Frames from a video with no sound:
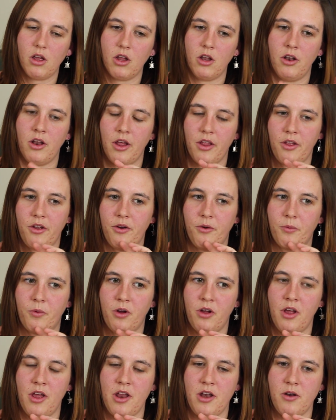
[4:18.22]
another
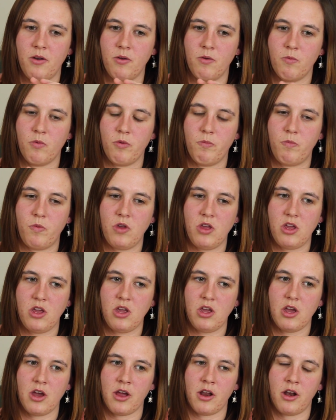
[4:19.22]
one would
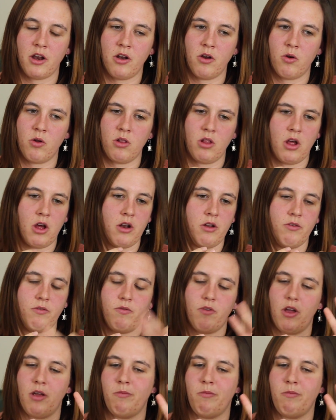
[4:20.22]
be, and I know a lot of,